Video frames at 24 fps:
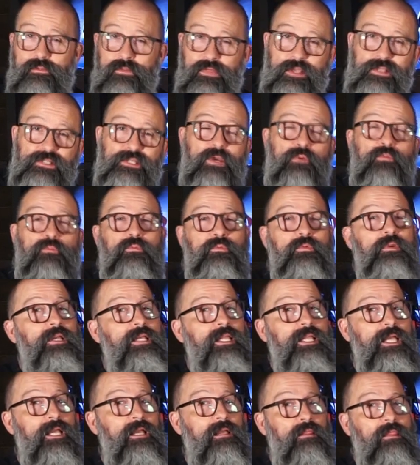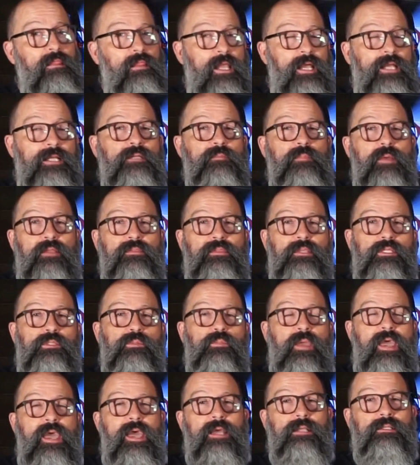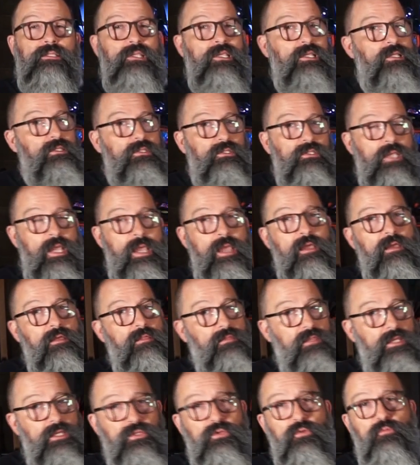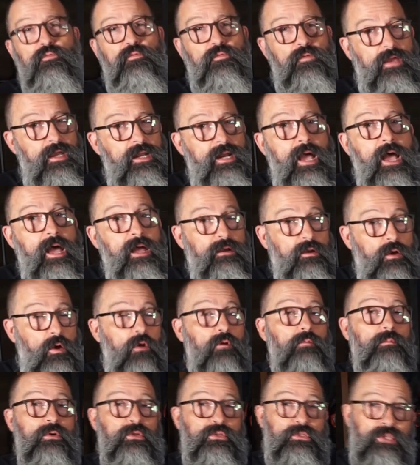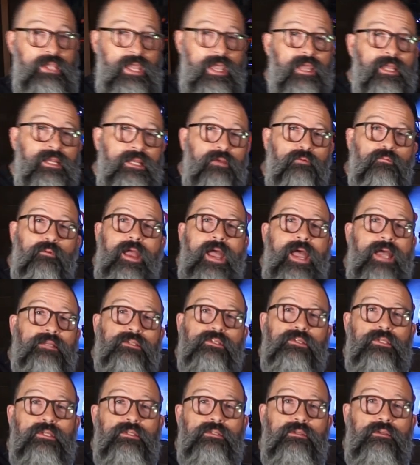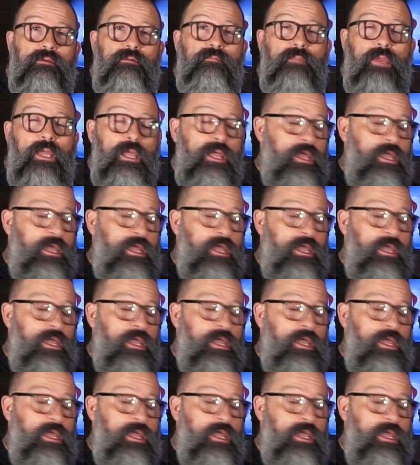things I really liked about these bags is these will fit on almost any rack system.